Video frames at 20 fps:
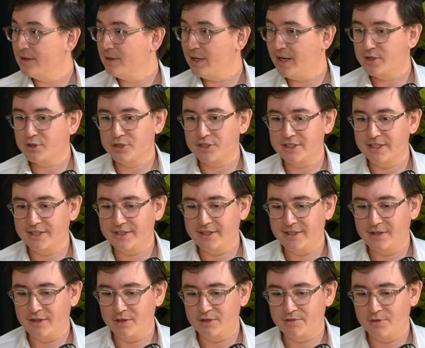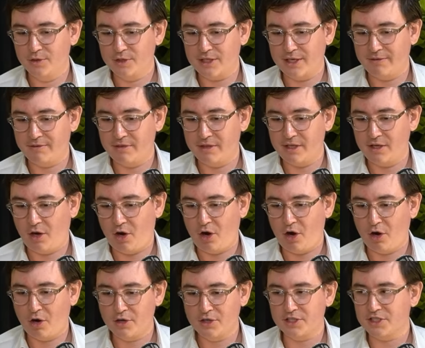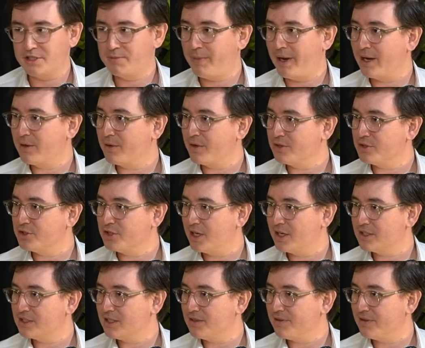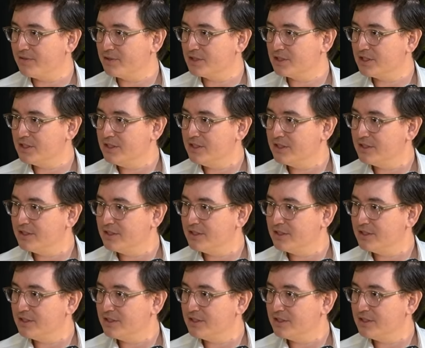Interestingly, those folks have the hardest background checks I've ever seen.